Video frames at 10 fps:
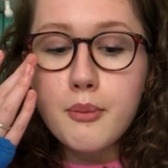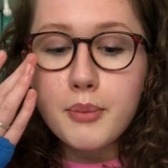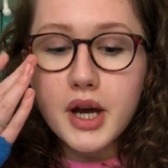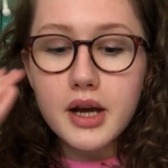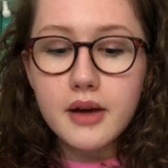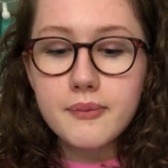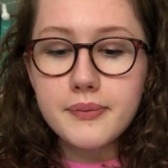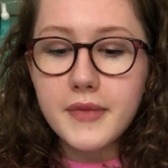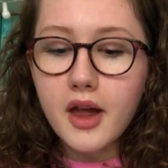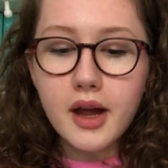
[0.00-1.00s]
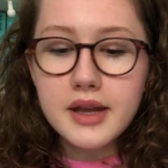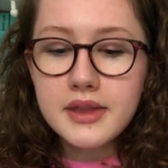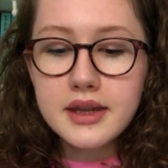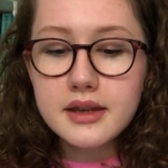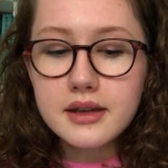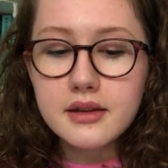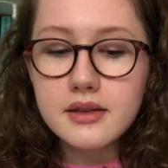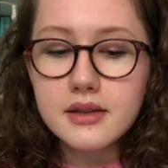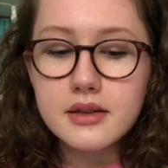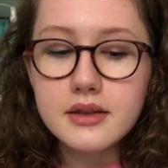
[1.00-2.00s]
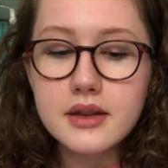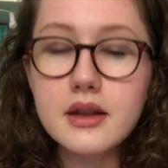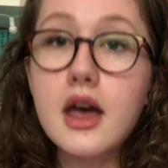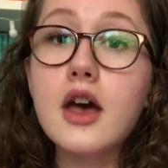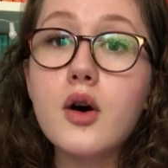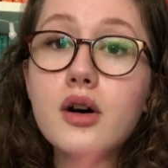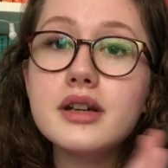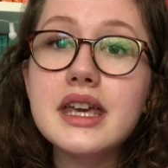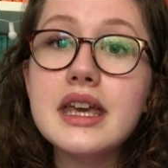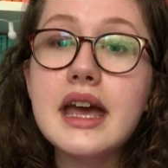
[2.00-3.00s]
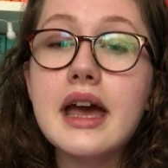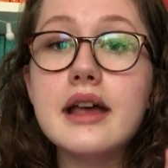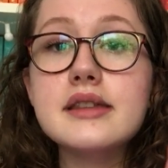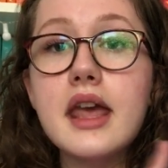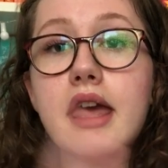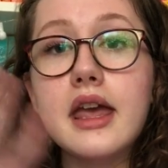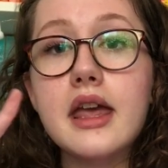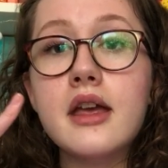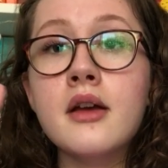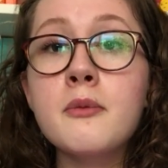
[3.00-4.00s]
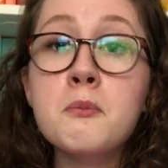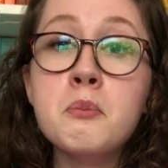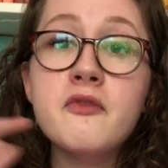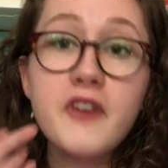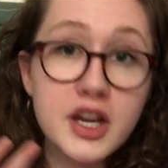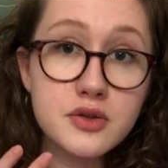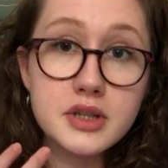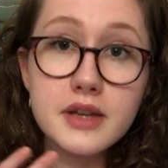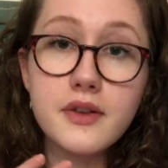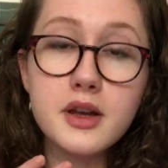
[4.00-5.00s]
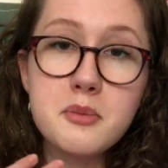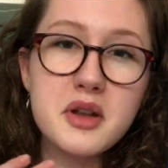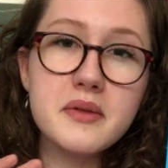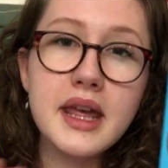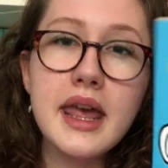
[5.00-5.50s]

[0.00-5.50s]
But I think Oggy has a facial disfigurement.